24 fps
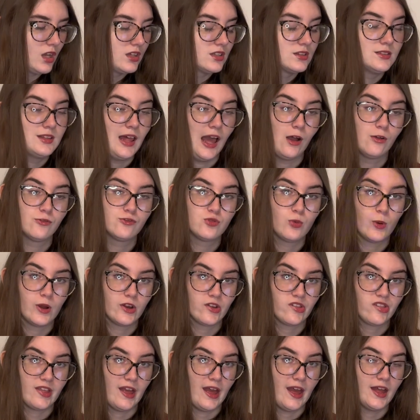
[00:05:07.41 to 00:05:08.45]

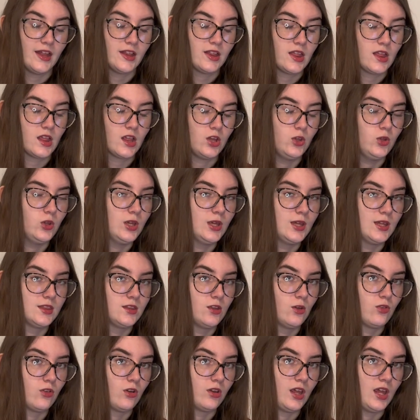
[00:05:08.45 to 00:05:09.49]
Loungewear sets, you can get
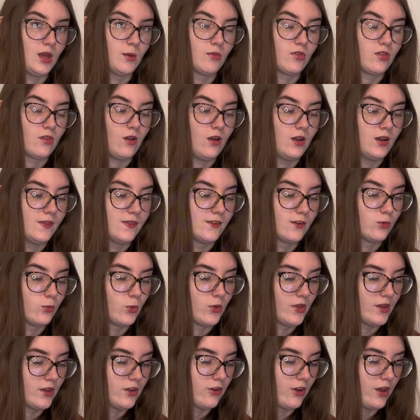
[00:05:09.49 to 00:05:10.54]
those on Amazon and they're
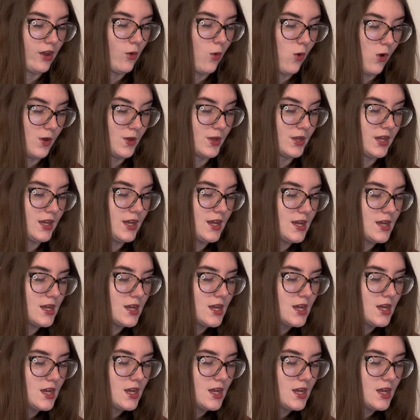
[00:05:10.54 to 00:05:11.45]
really great quality.